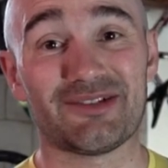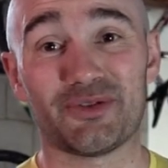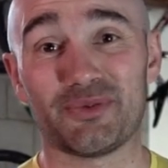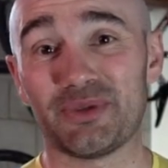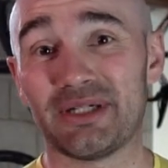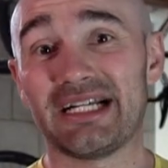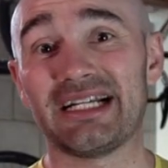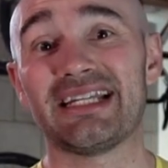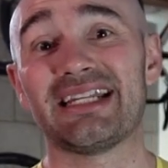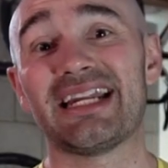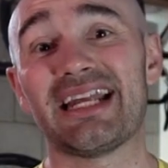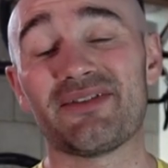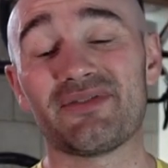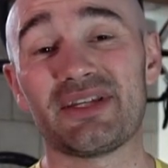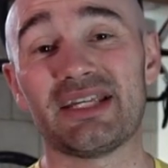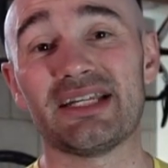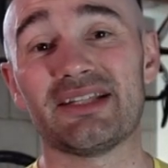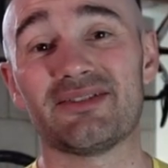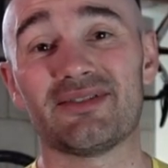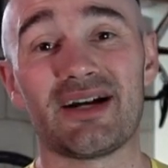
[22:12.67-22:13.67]
So when I didn't have
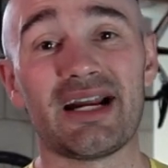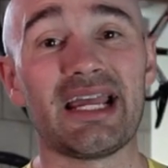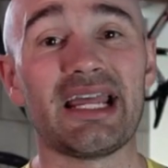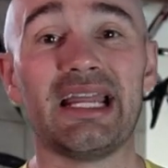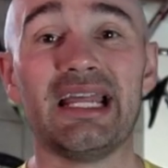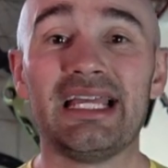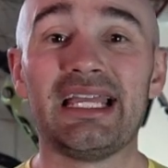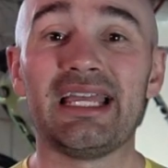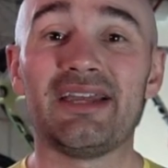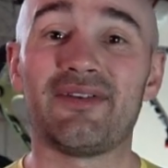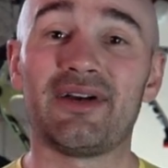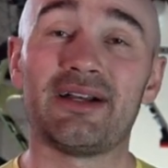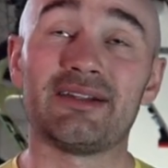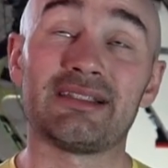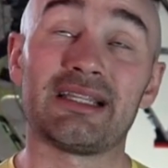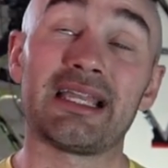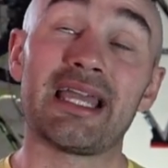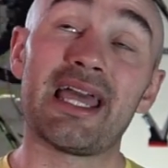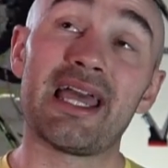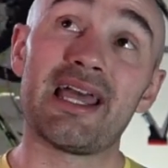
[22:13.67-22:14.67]
kids, right, if I was
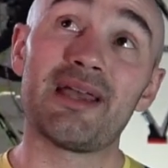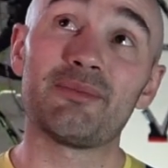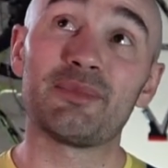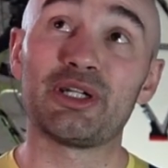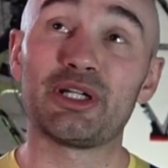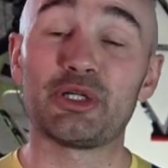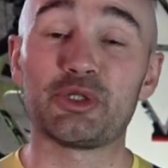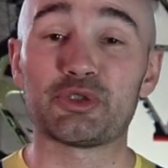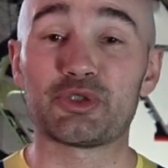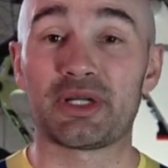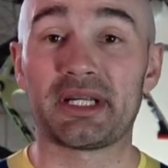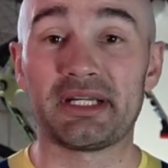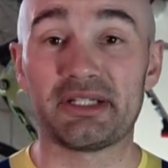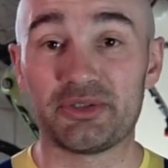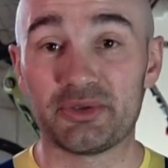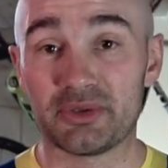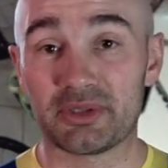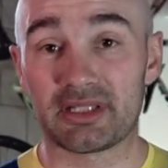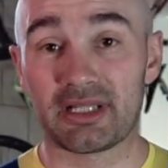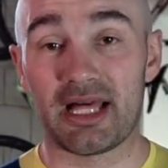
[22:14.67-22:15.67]
like, ah, I'm gonna go train at
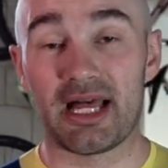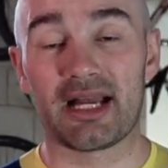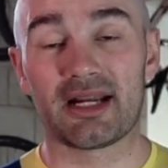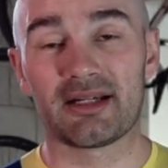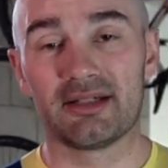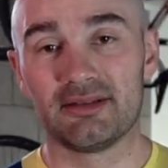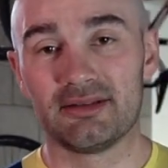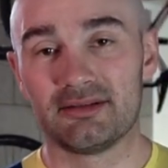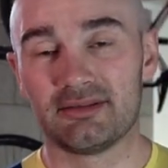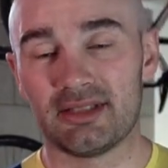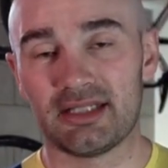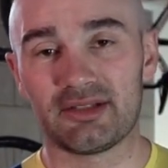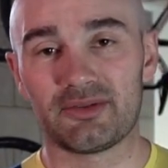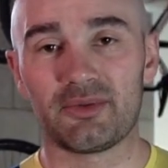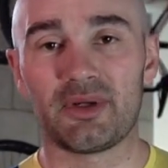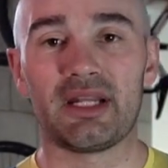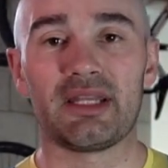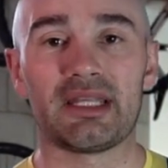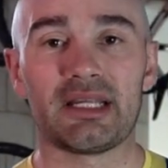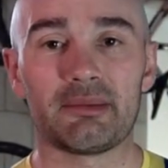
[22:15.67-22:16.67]
two o'clock, that's
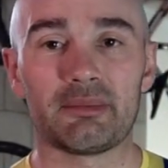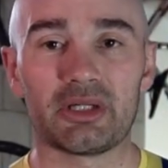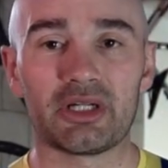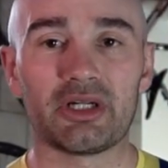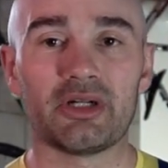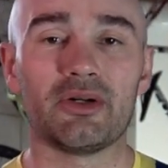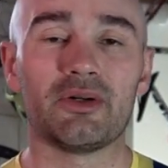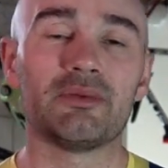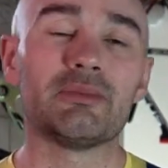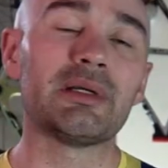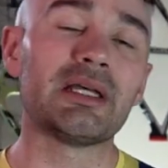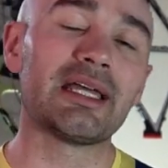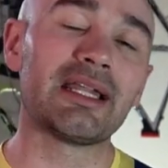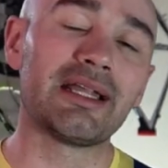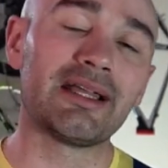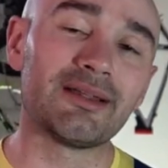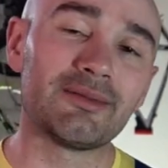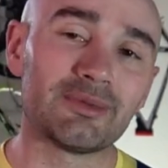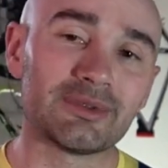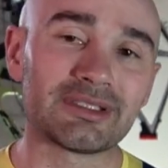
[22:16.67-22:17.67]
when I think I'm gonna go. But
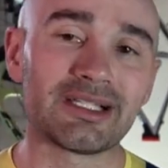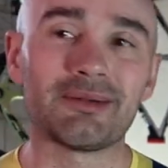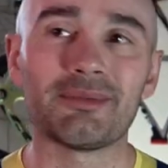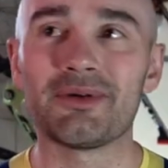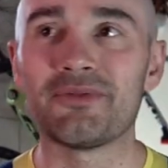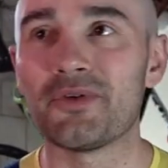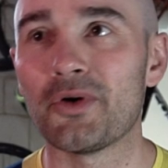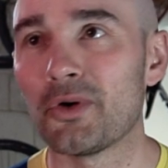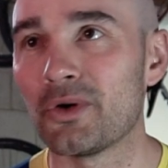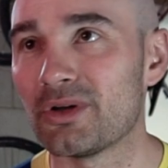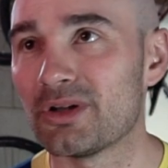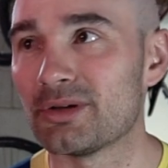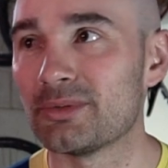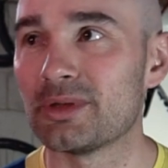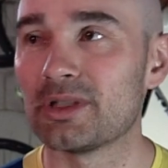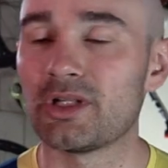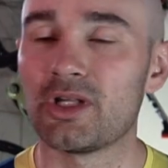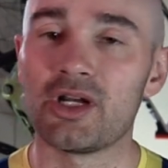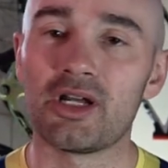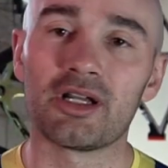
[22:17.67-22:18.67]
I was on my phone a little
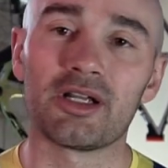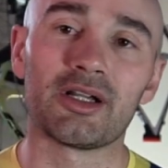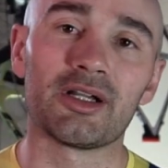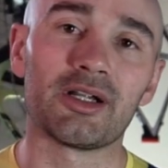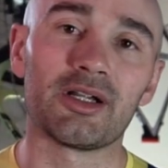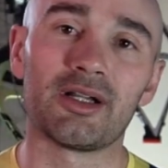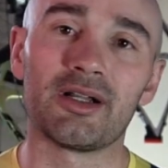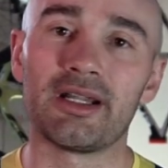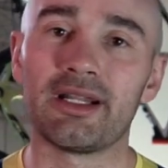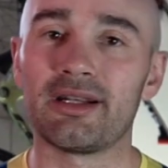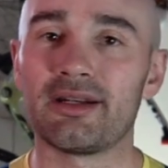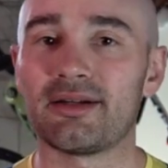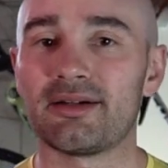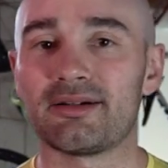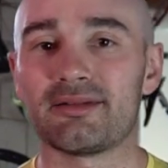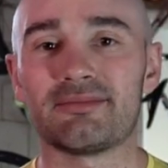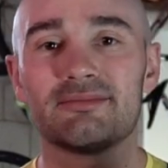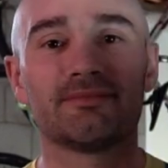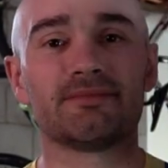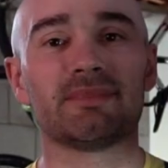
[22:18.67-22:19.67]
bit longer
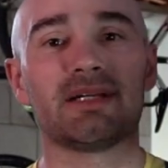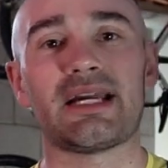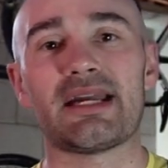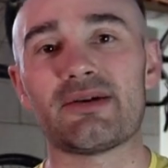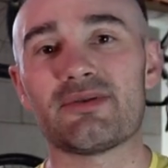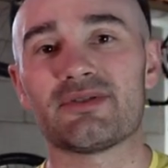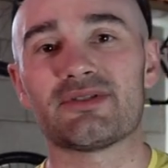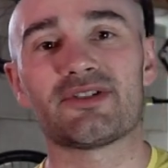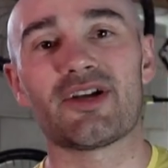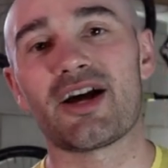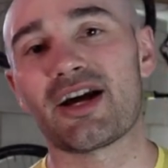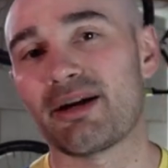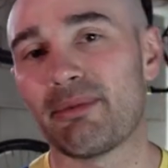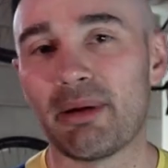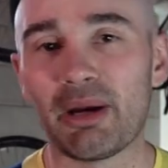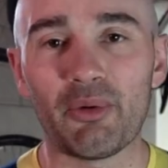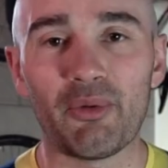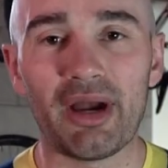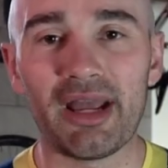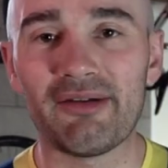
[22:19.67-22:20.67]
and I was talking to
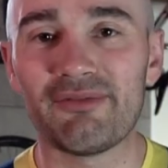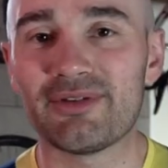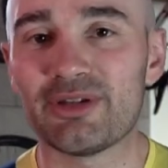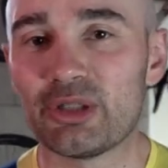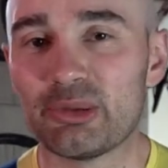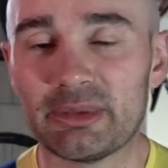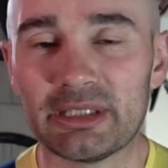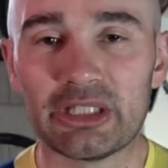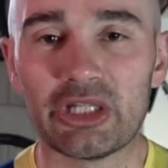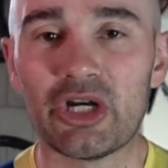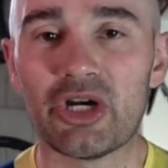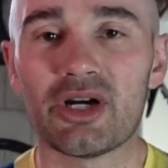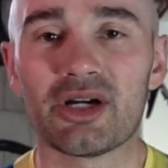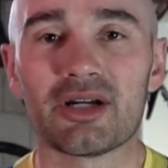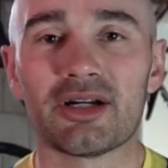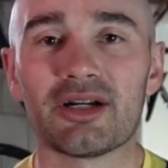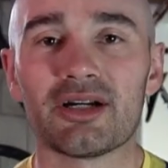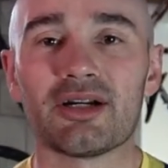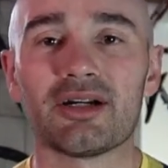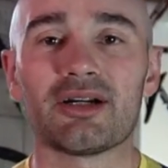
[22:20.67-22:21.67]
my wife a little bit
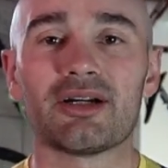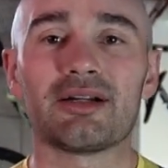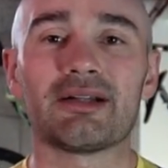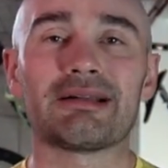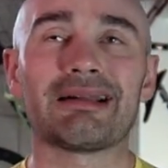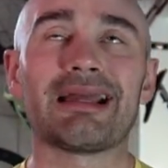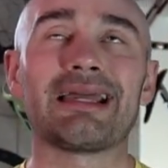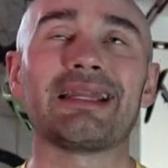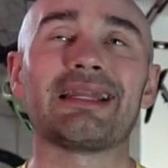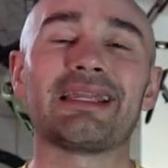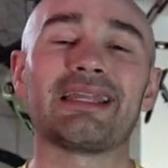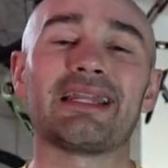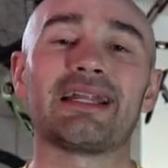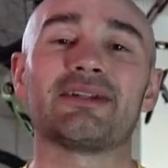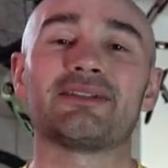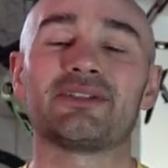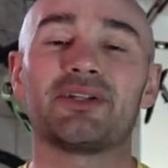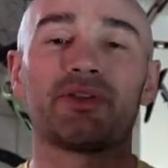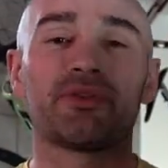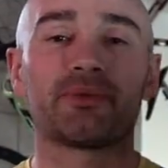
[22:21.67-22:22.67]
longer and I didn't get
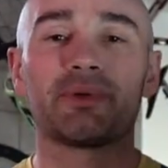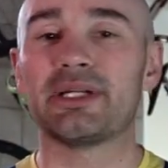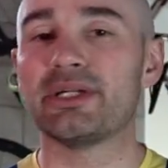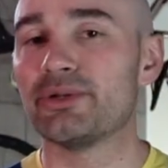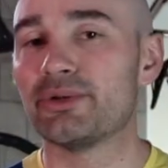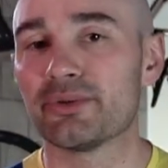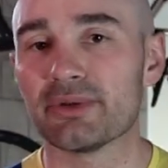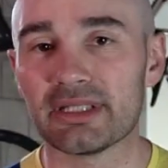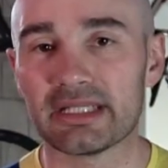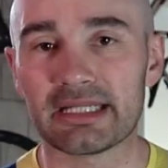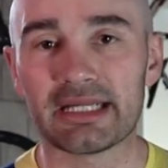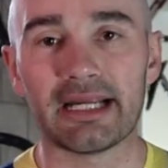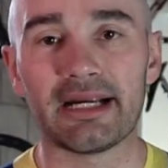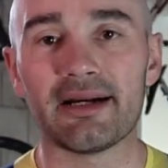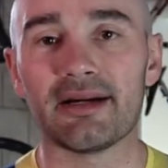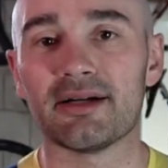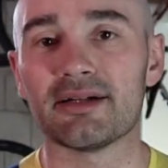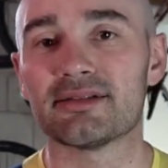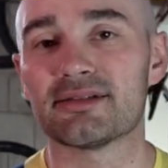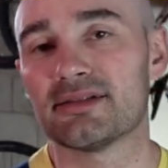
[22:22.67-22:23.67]
out till three, who really
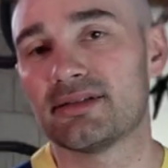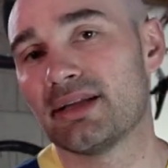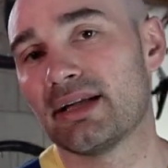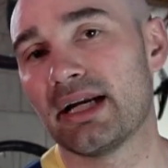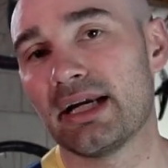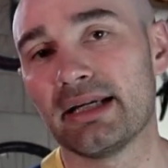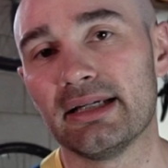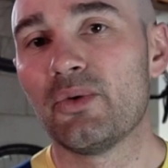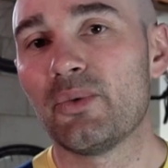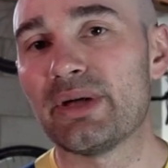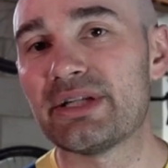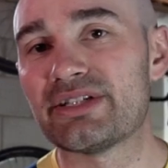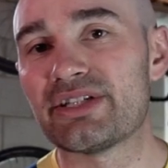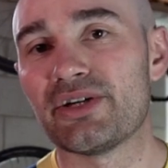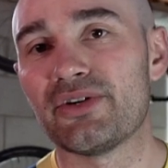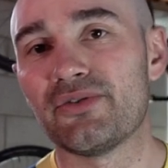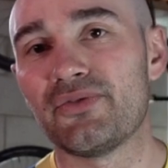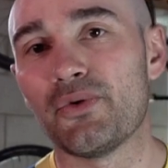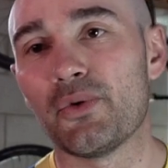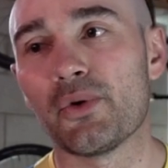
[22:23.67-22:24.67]
cares? And then I went
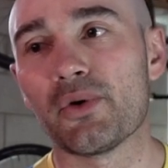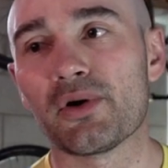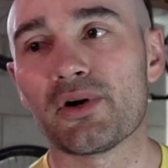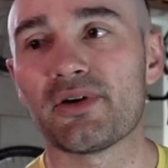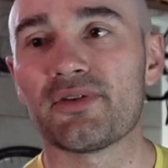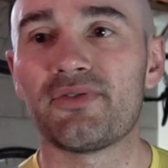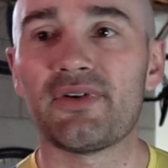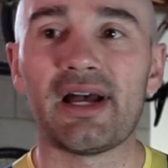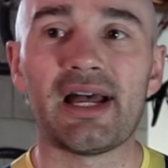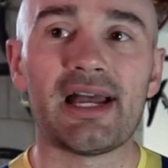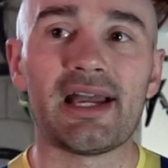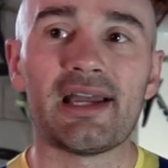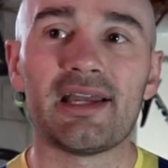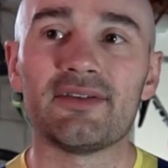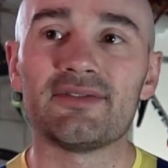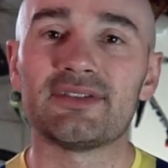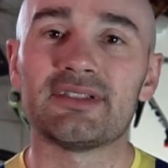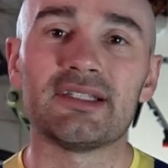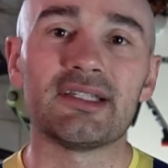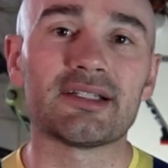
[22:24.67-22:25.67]
till four,
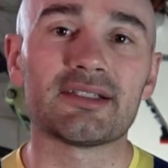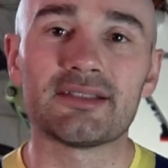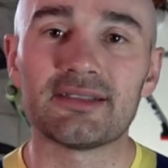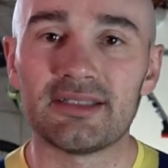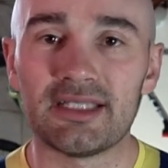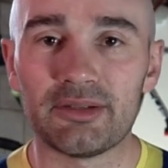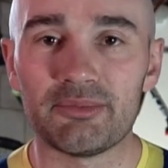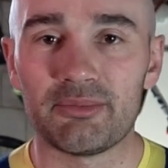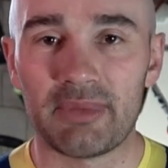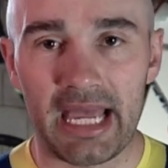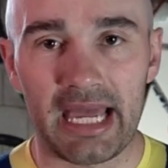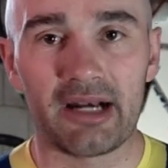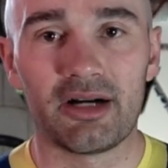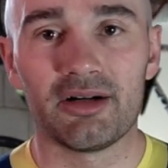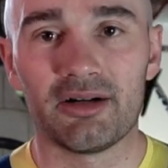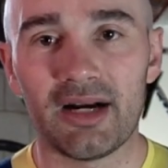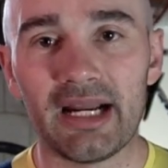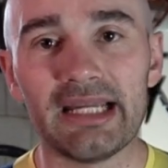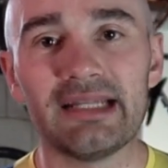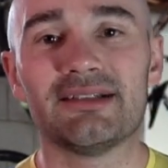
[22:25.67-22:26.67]
five, six, didn't matter,
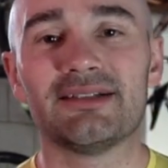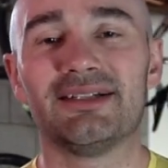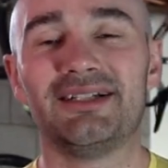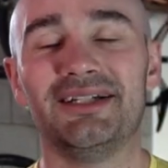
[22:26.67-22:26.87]
right?